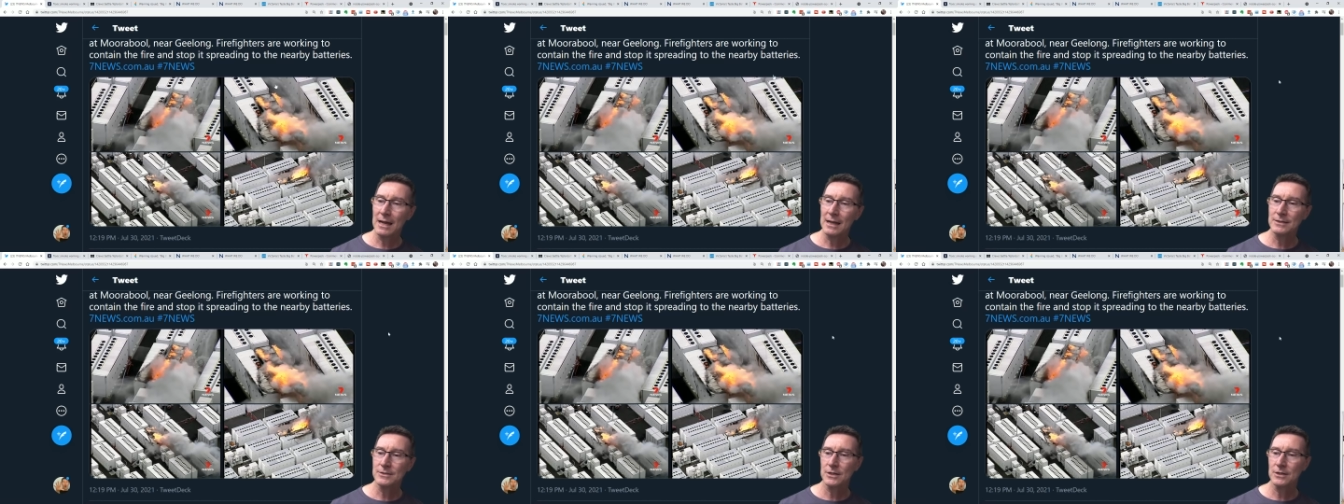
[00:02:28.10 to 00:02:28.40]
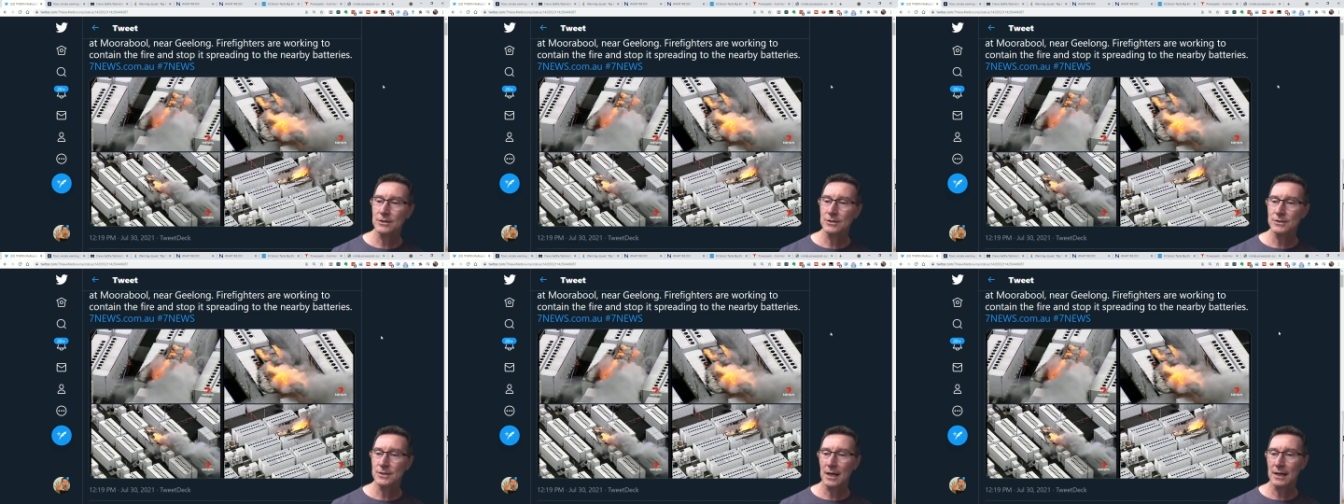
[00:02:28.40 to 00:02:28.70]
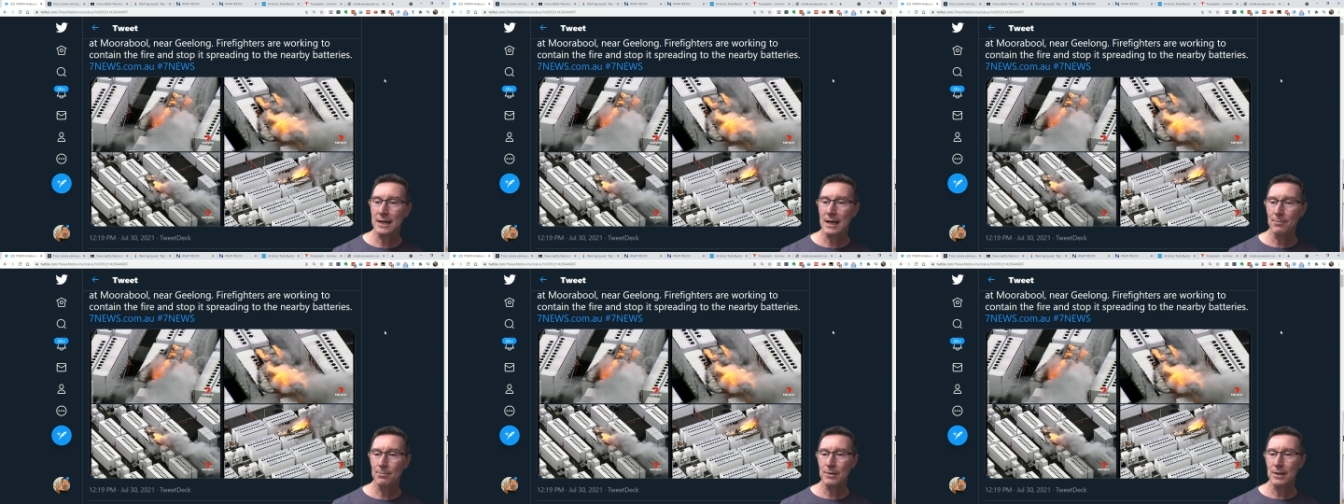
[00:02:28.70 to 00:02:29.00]
raises
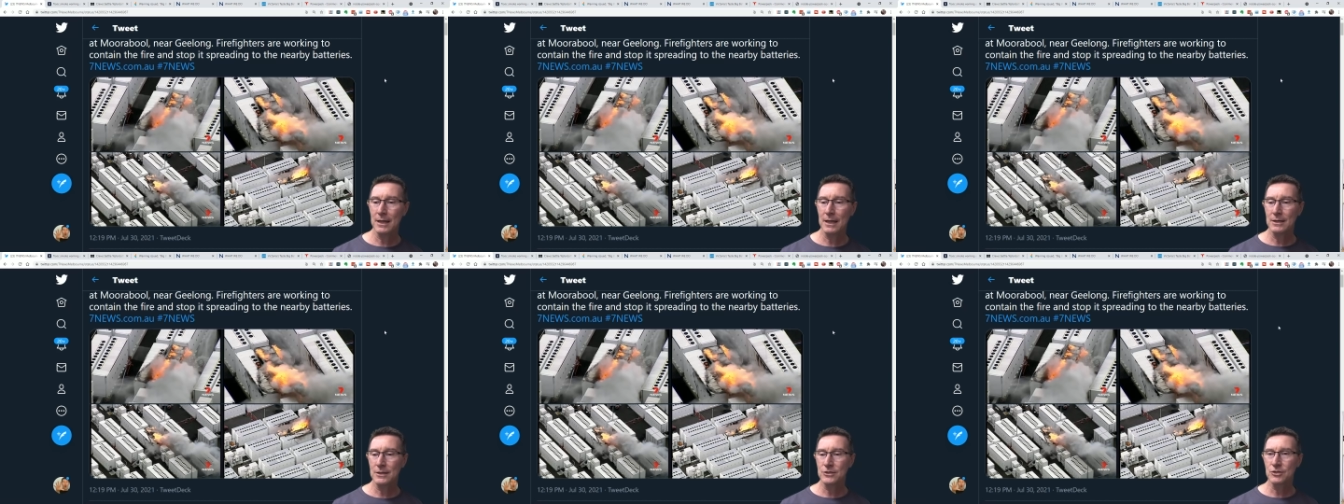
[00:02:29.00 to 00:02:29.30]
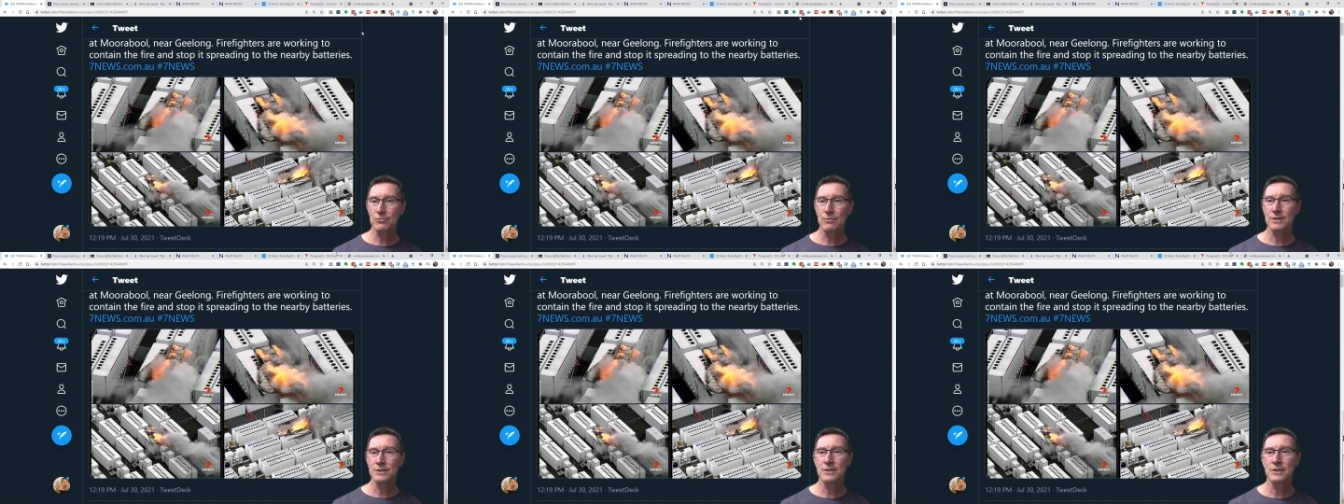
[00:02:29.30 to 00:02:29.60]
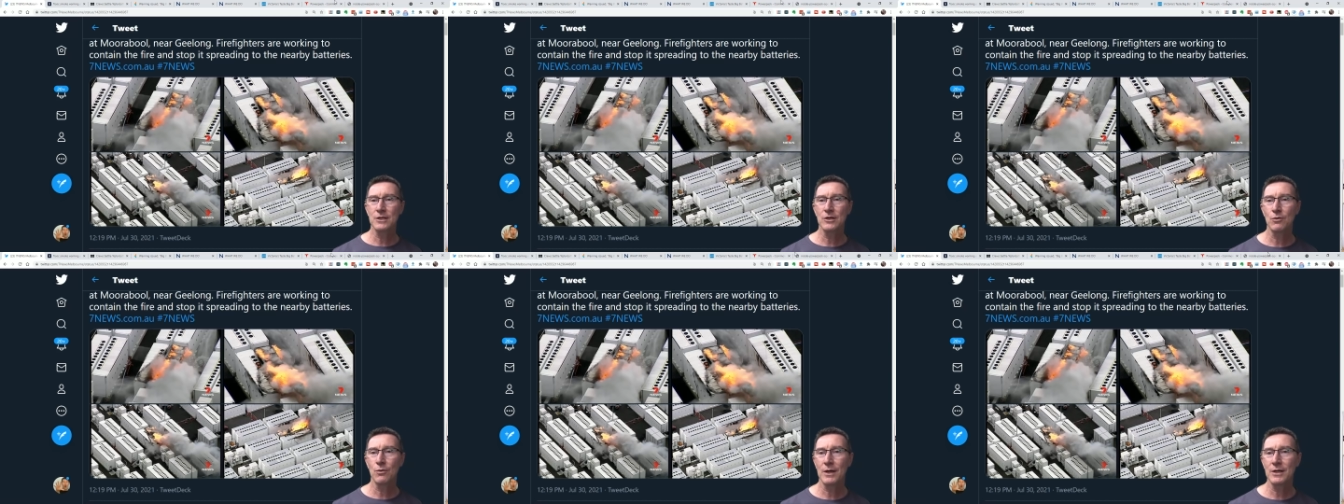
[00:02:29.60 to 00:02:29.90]
a couple of
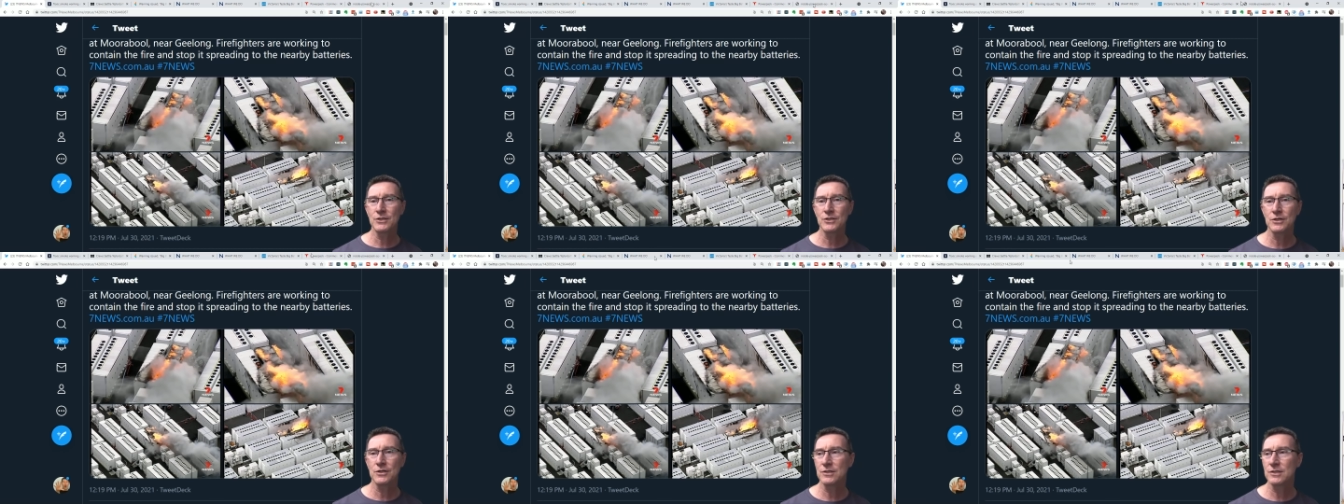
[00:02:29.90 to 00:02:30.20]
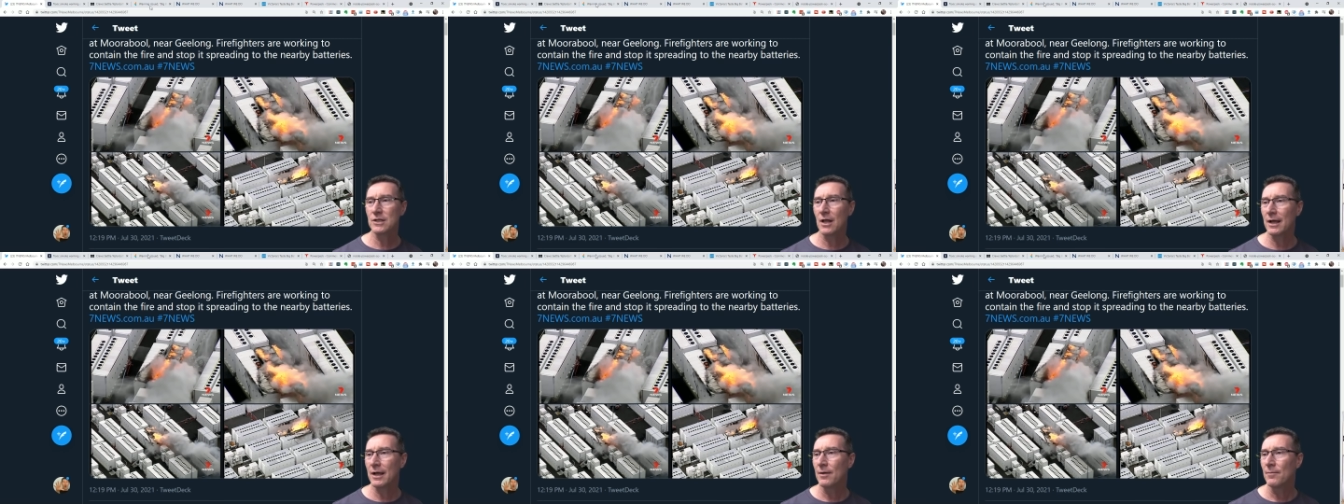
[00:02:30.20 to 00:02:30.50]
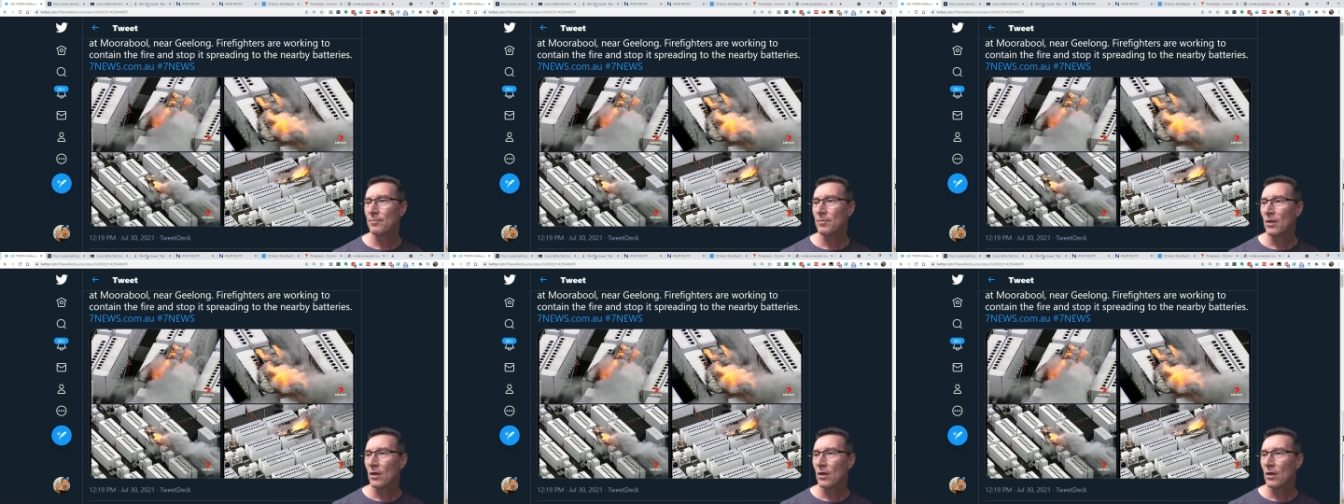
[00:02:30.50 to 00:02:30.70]
interesting questions like